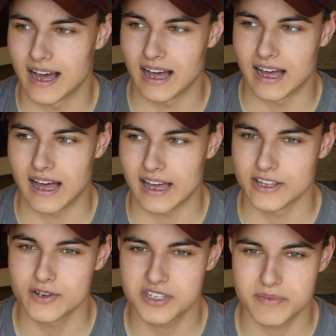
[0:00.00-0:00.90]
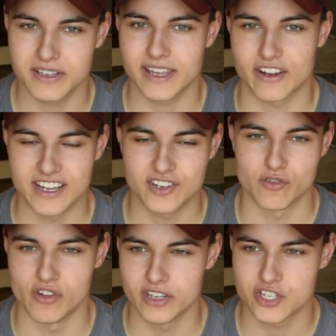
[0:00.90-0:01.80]
I used to be like
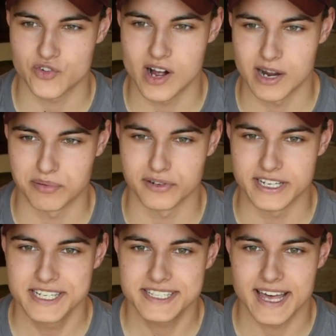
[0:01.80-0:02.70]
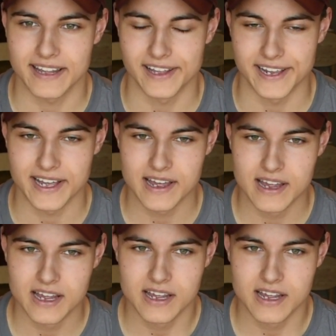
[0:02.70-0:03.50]
into really strong pre's that like